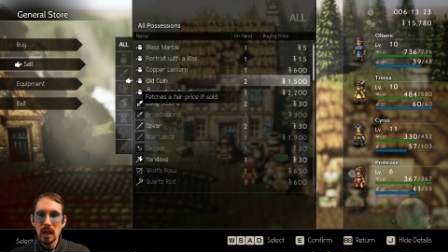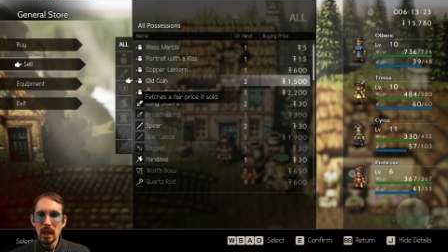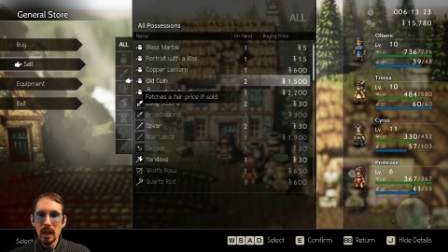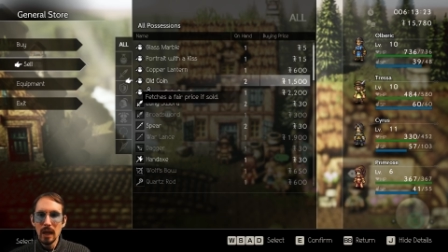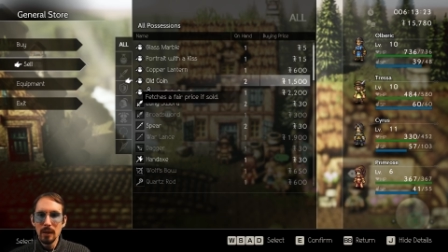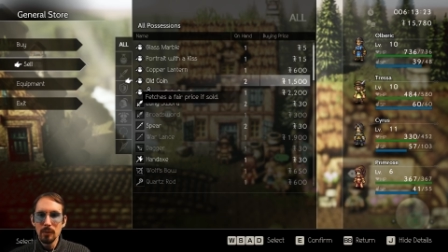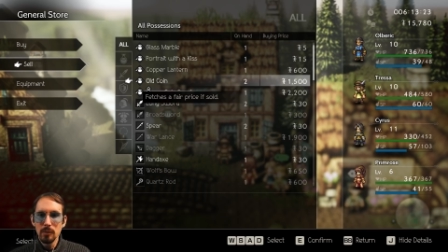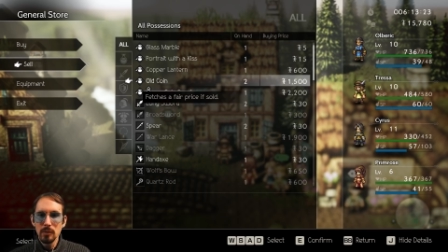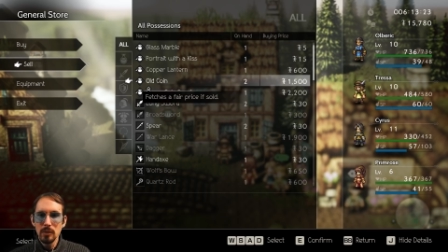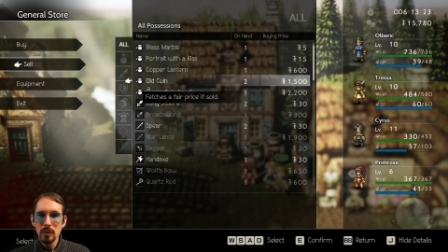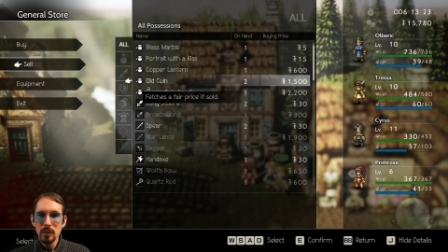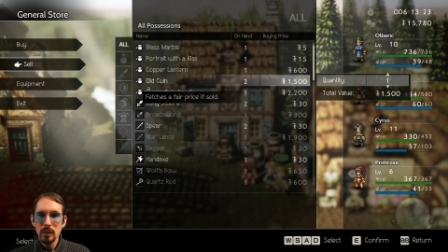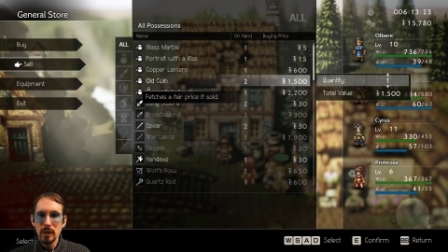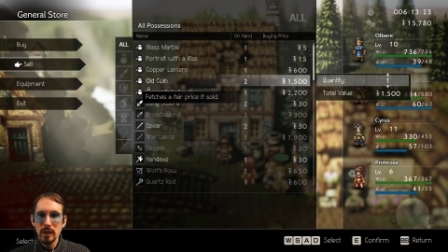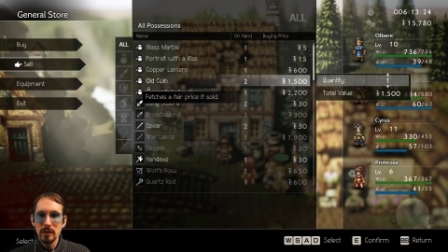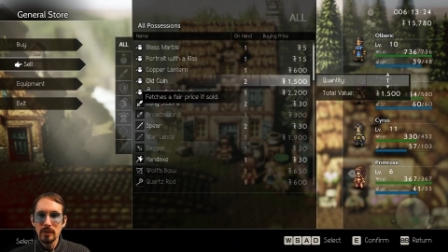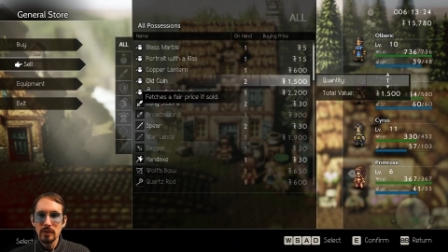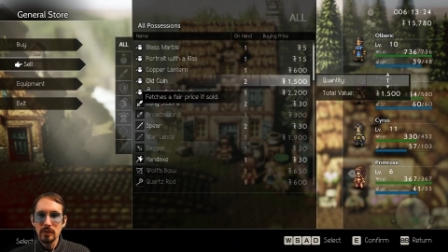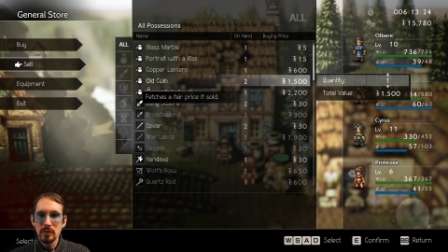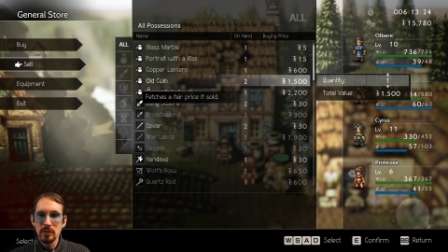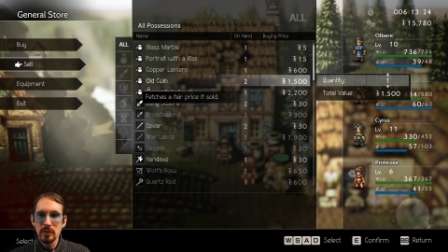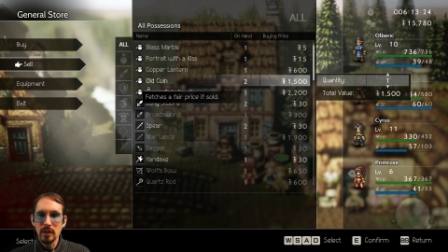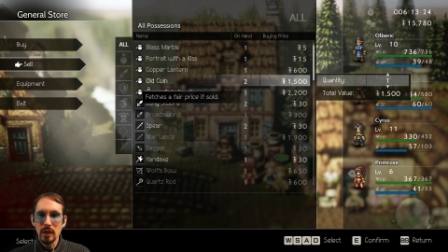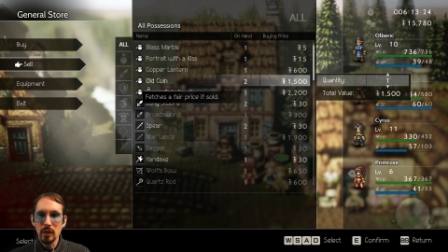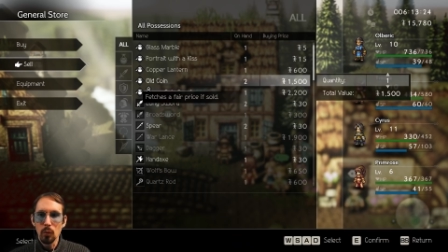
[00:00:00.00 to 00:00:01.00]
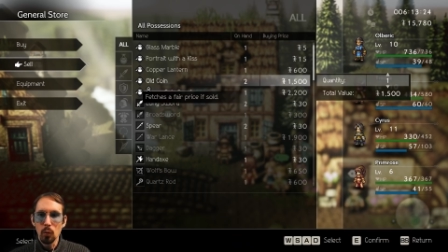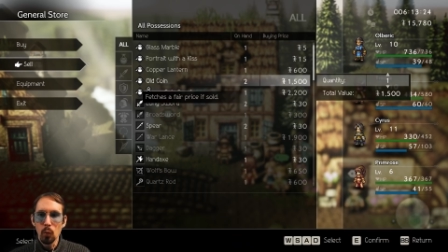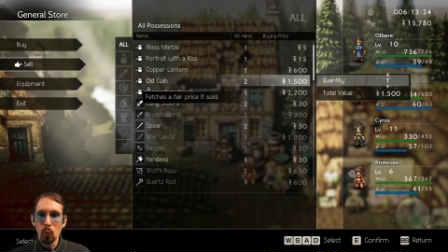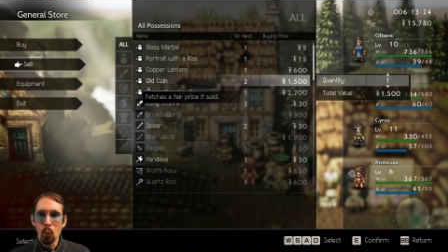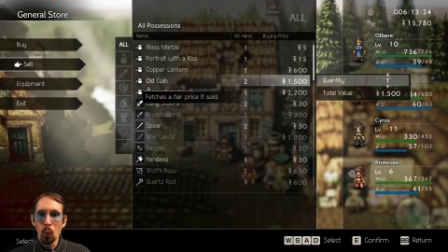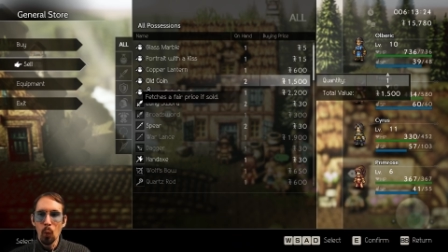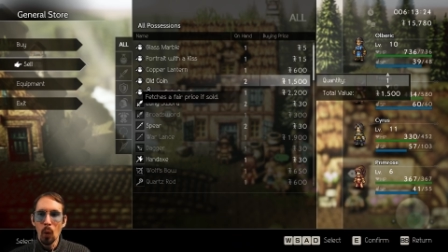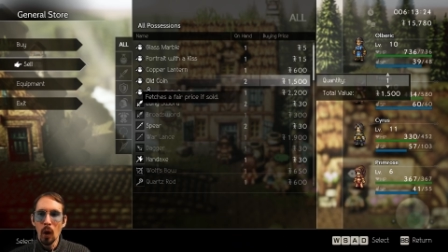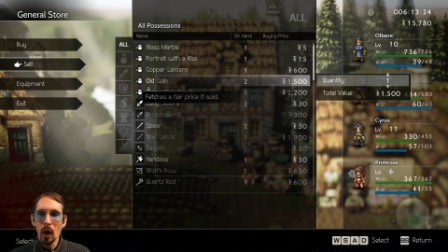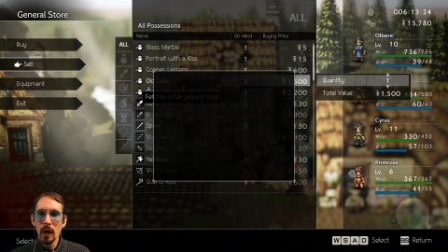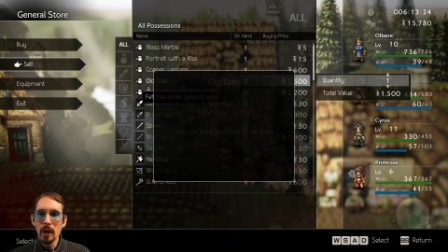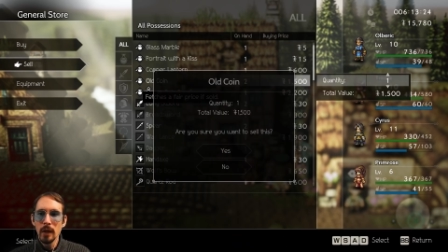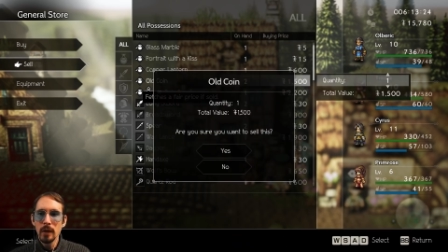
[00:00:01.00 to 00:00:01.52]
I will go ahead and sell
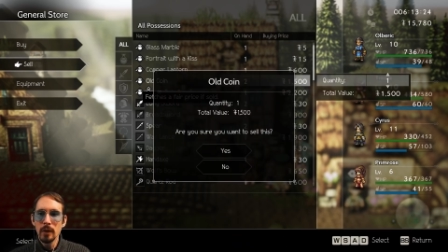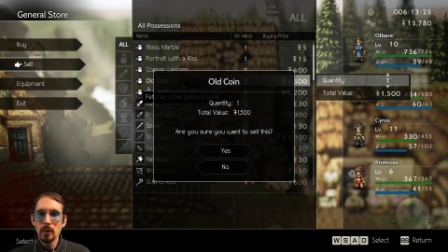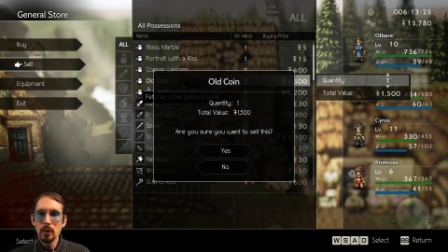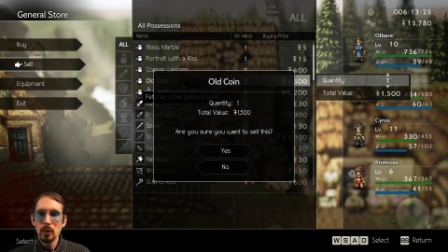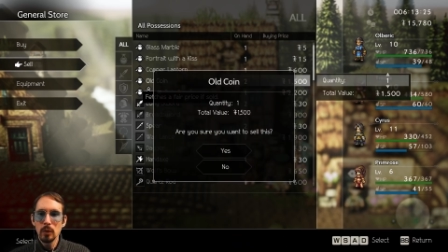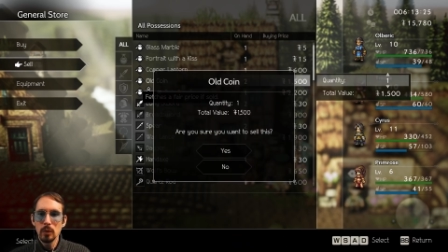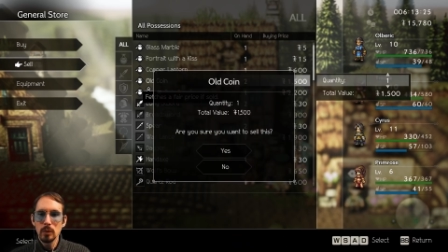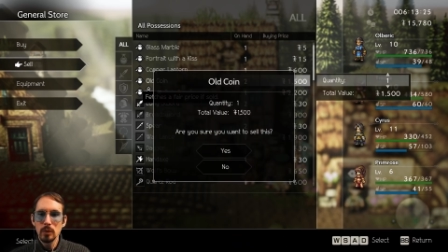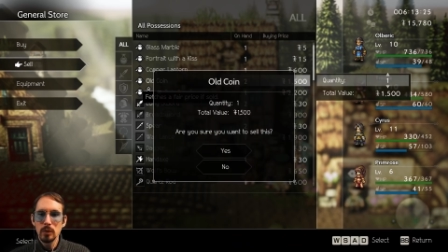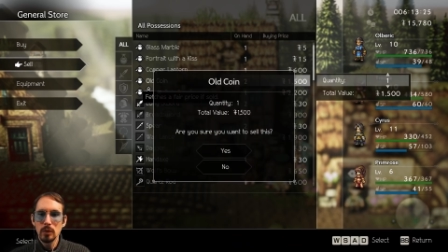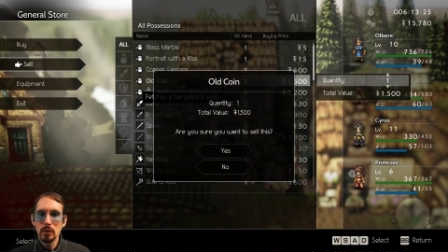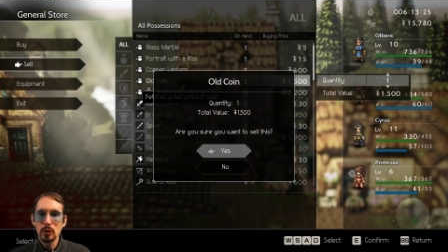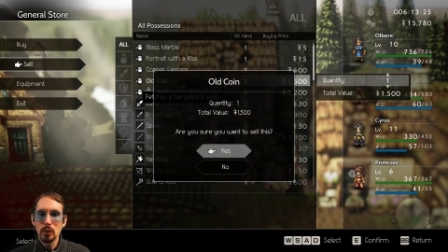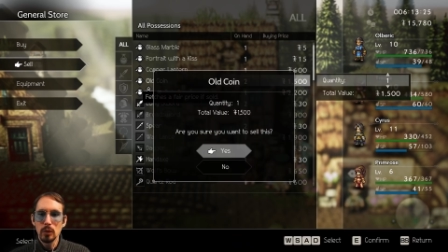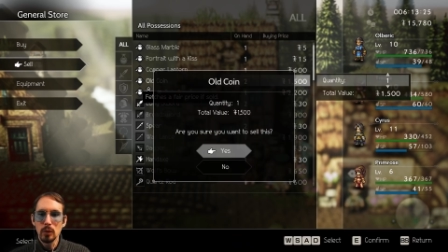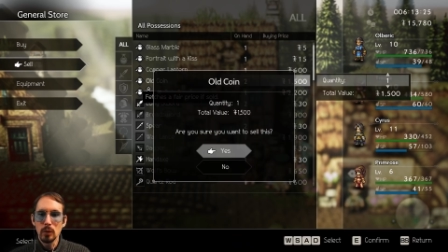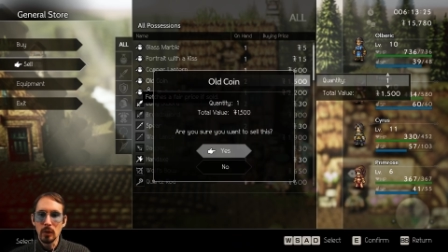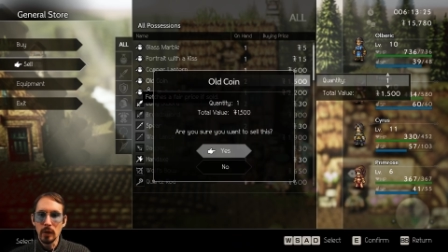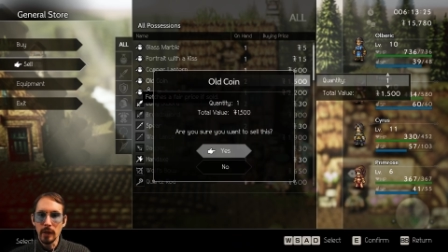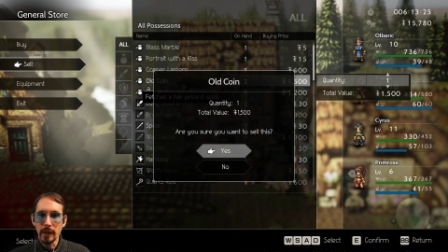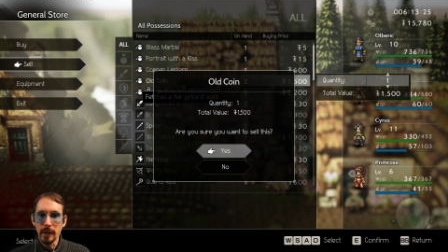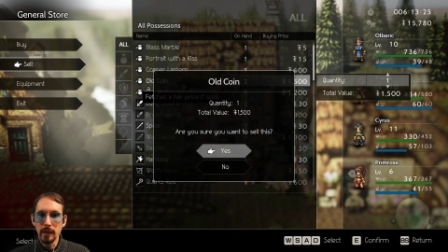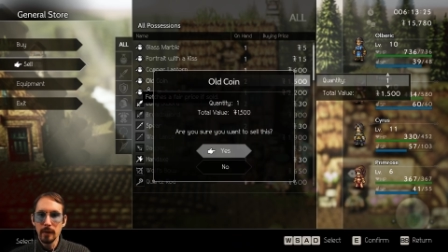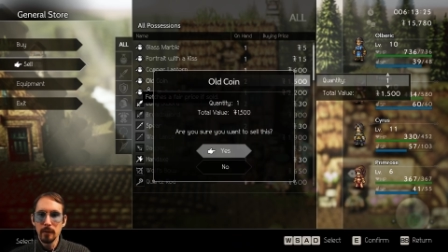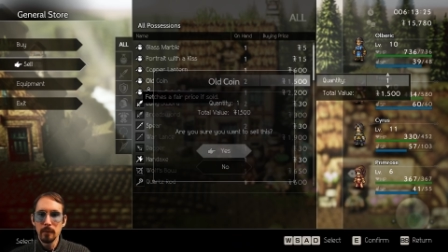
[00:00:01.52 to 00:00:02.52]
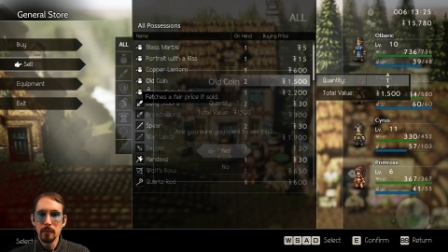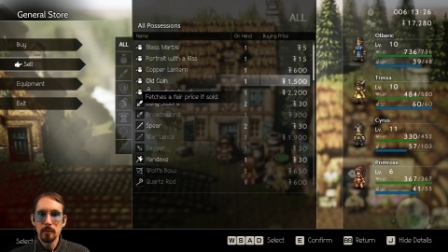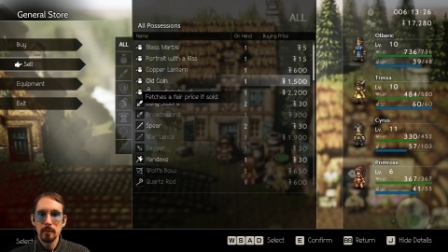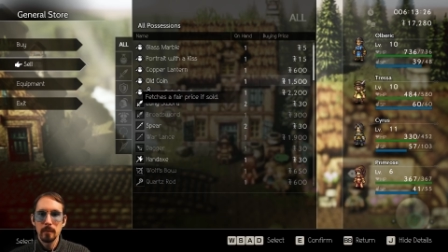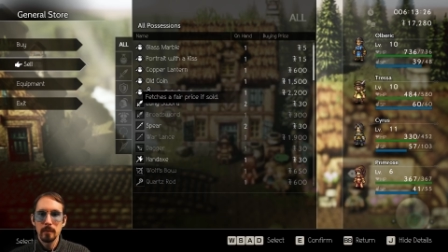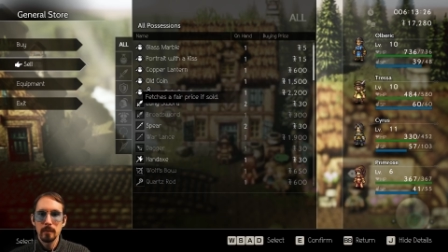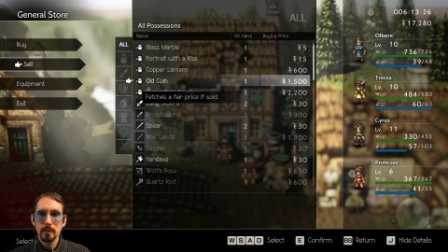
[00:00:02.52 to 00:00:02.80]
one old coin,